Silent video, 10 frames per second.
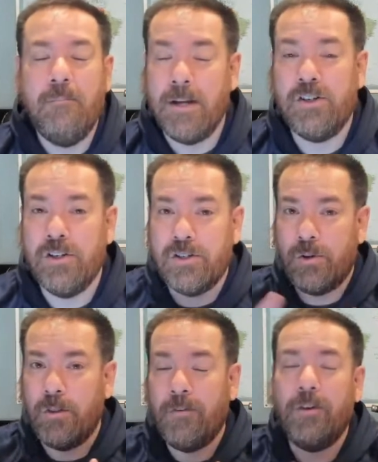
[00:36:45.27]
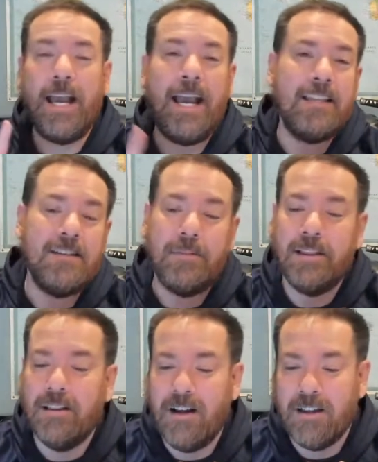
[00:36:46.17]
make sure it's truthful and
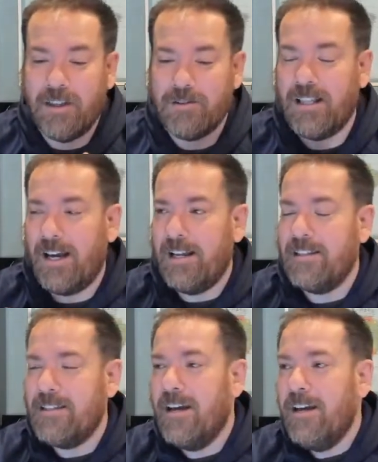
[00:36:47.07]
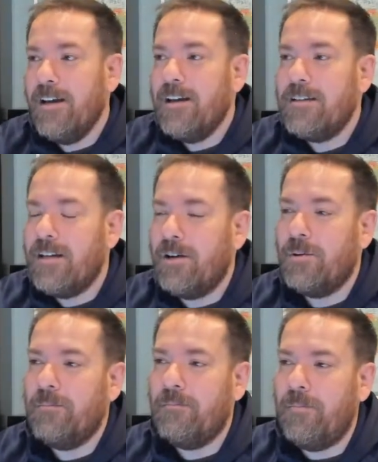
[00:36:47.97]
something along those lines.
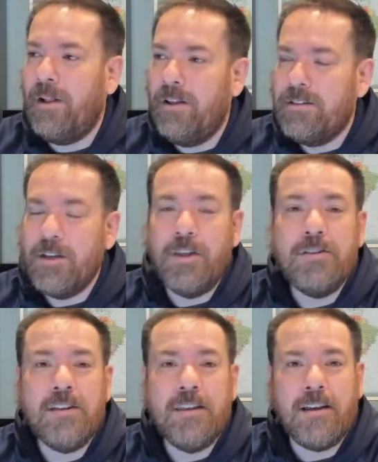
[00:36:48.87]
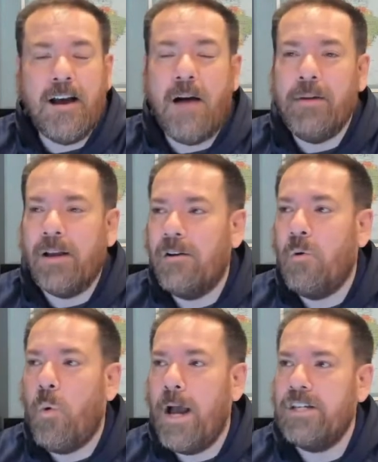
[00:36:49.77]
So those are the common
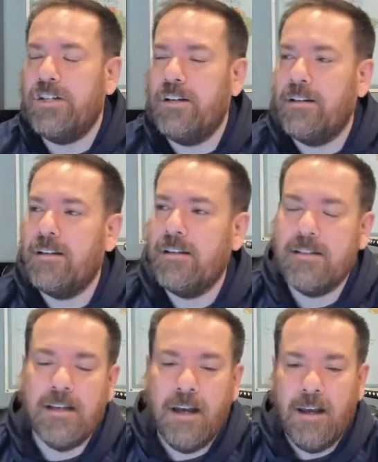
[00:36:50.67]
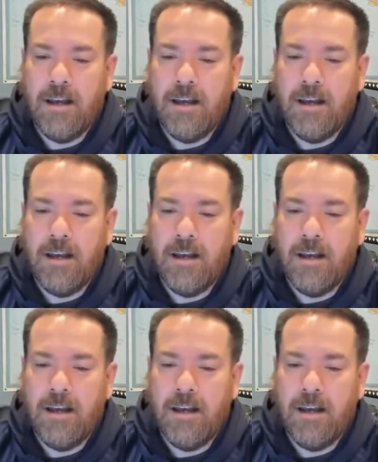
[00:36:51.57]
questions.